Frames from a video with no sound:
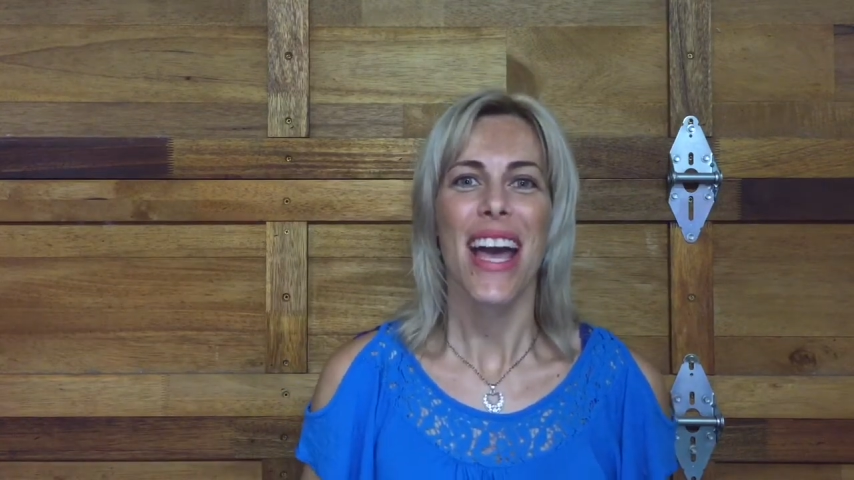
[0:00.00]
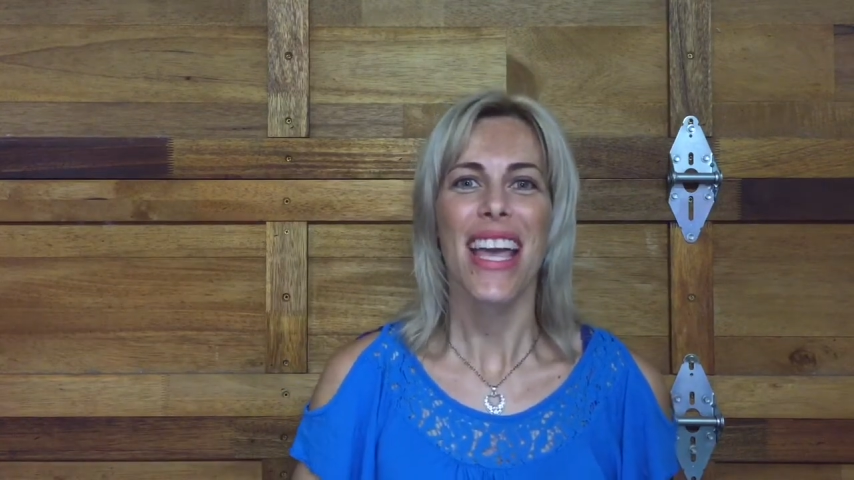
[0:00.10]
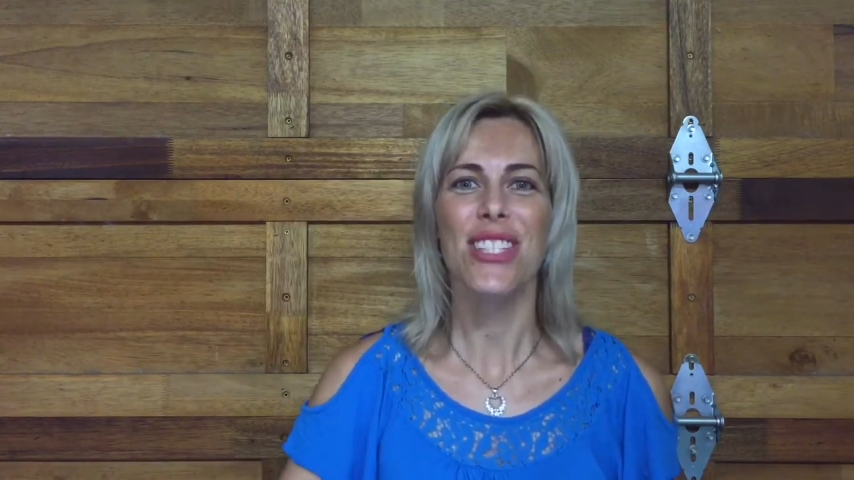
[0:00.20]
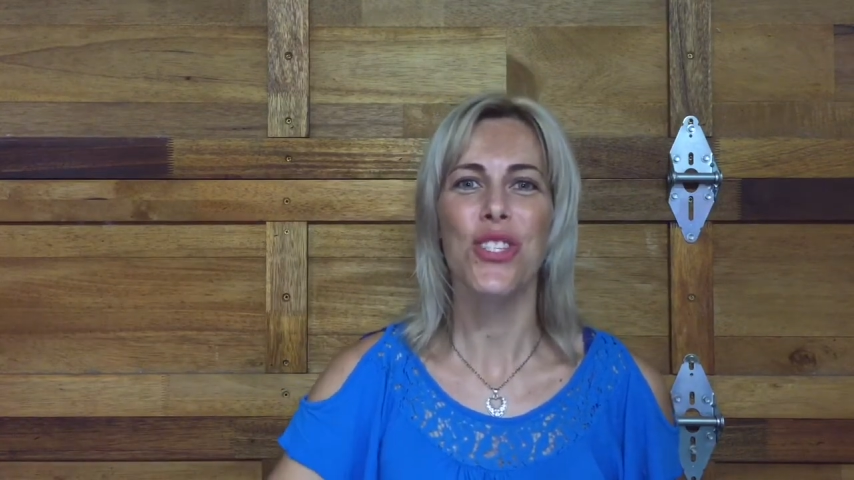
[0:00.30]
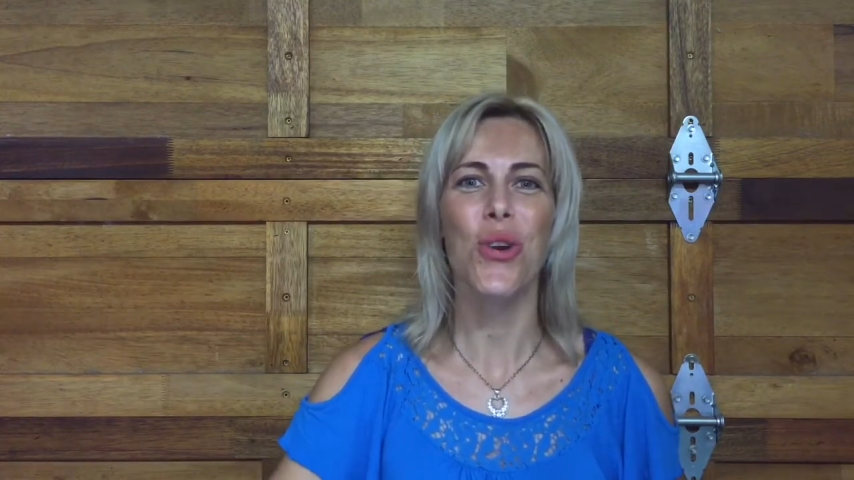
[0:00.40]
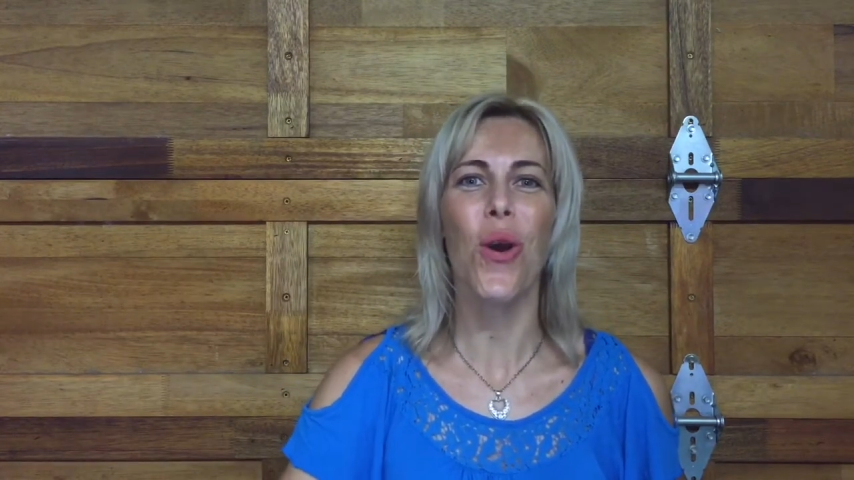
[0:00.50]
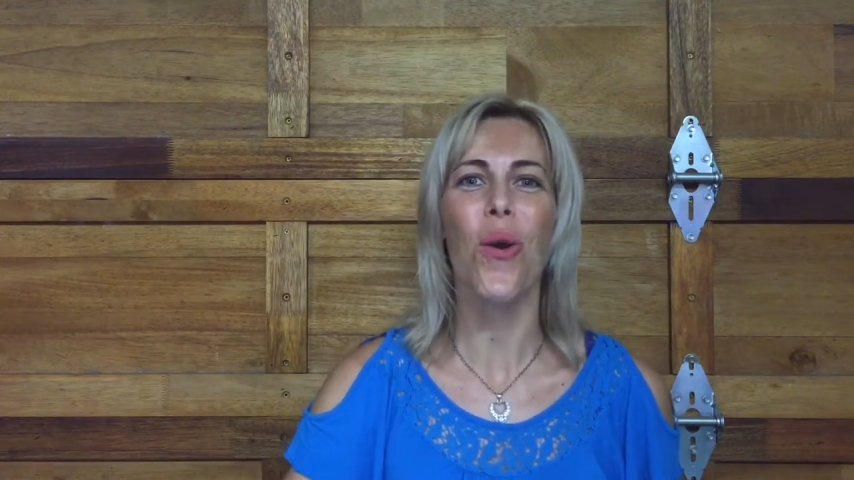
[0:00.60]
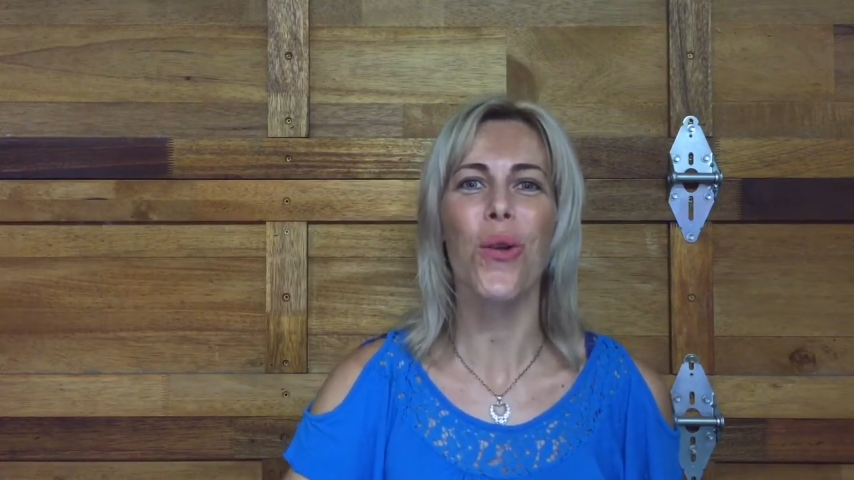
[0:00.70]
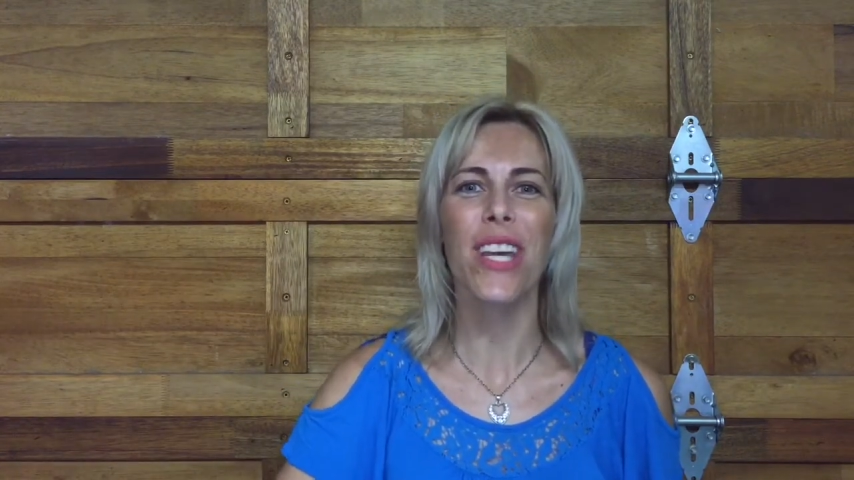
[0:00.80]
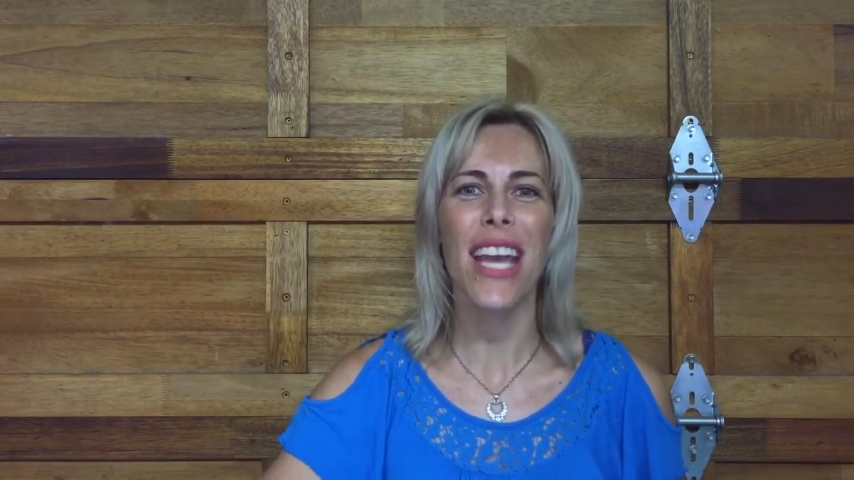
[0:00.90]
into
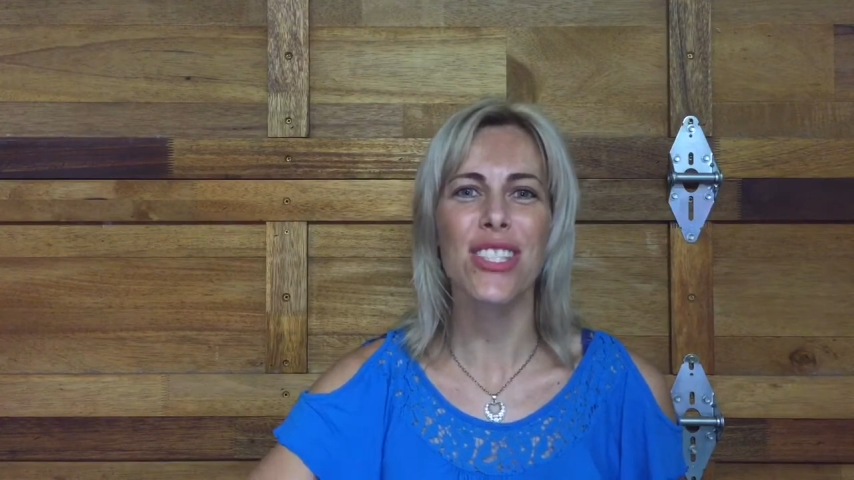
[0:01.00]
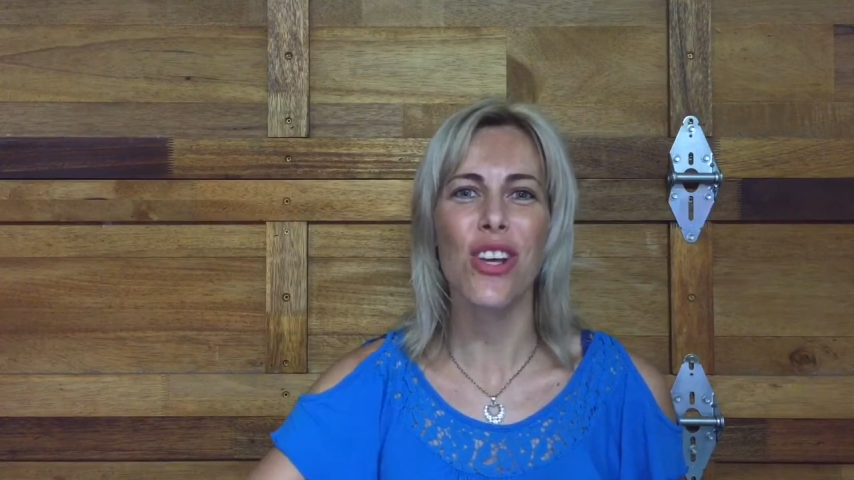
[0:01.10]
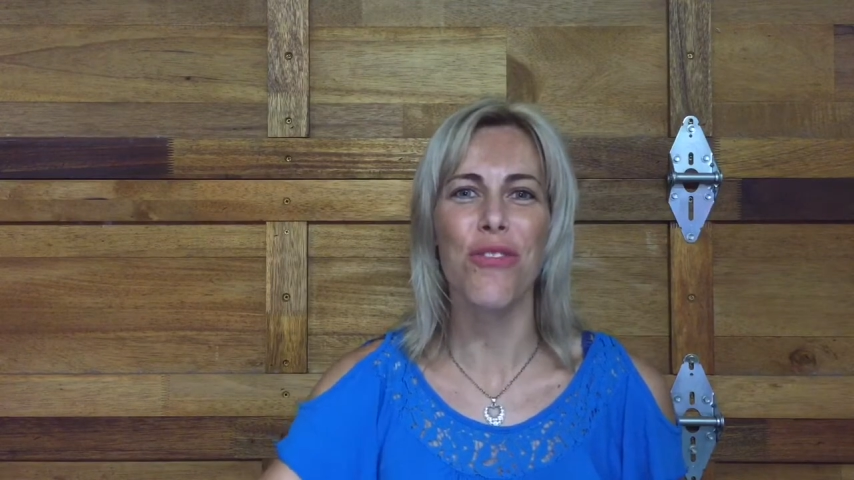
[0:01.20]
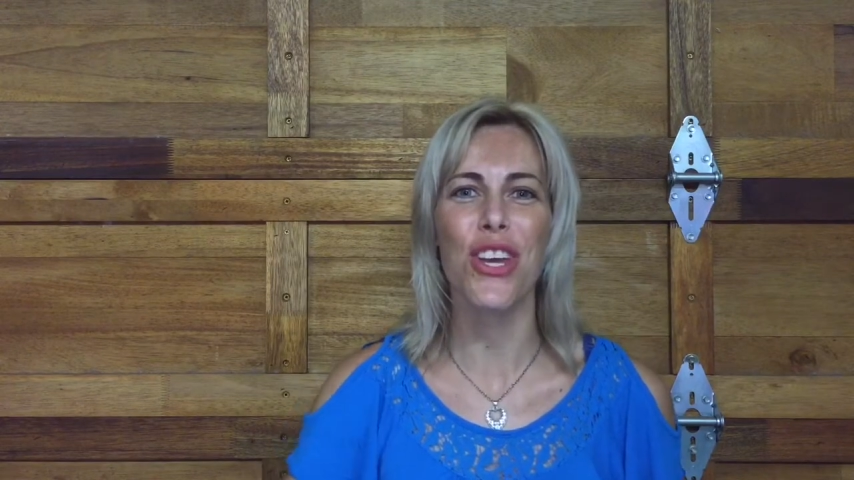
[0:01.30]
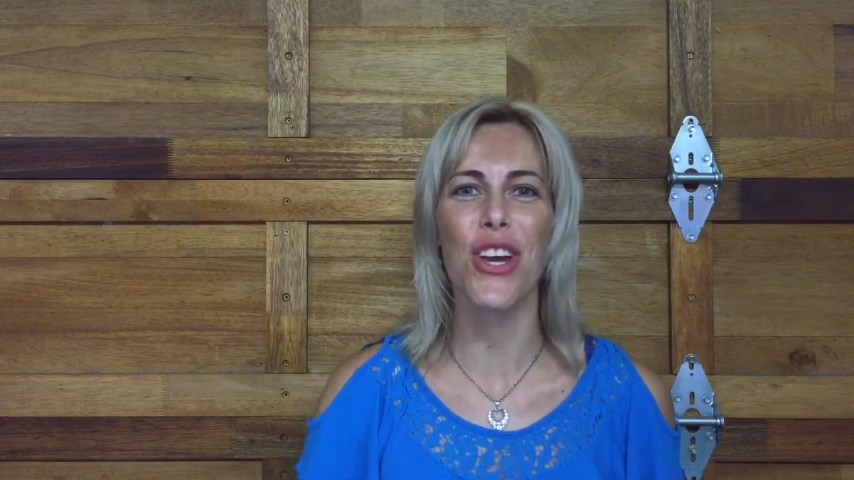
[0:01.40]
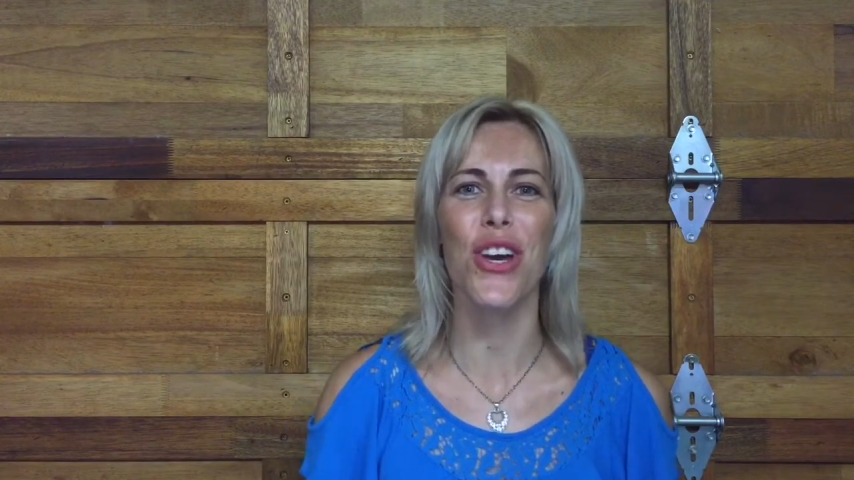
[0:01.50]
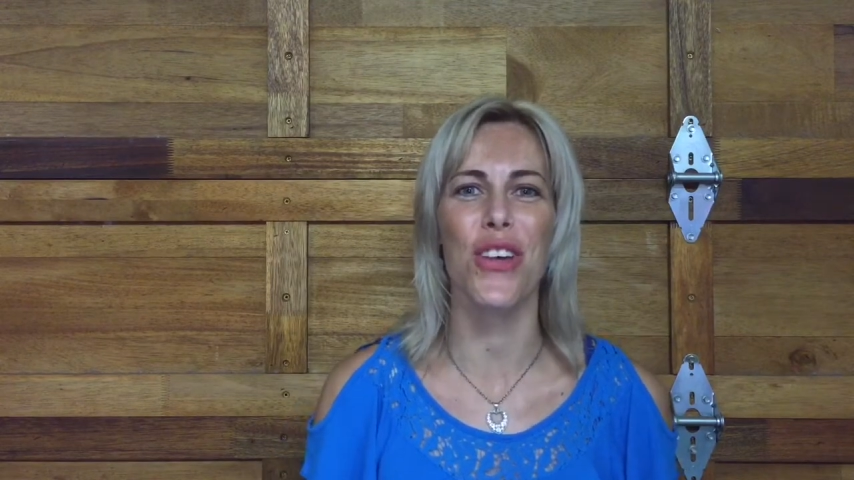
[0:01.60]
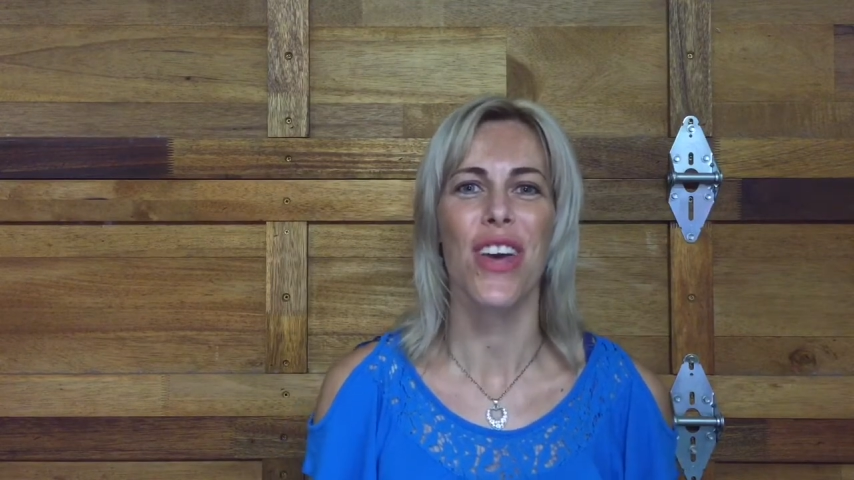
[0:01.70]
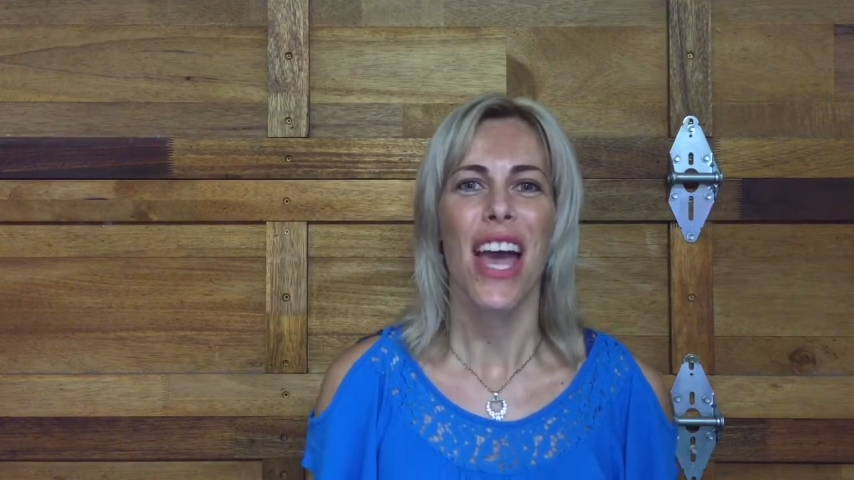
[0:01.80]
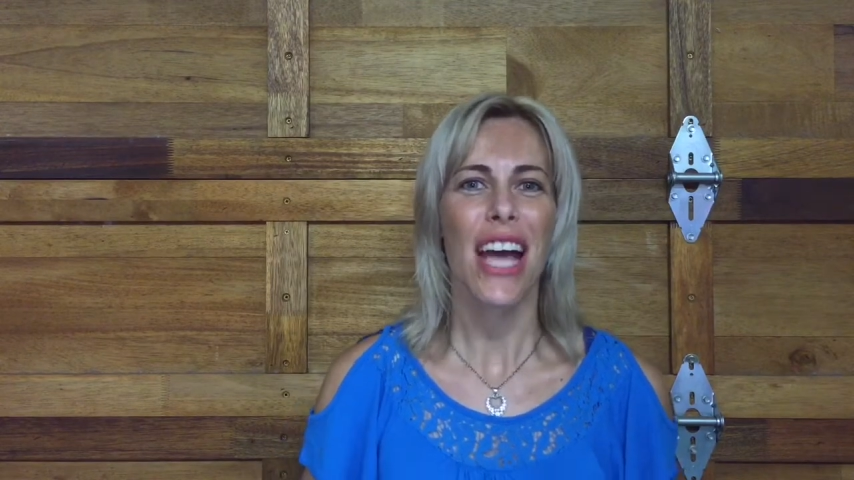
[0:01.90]
all the ends of the earth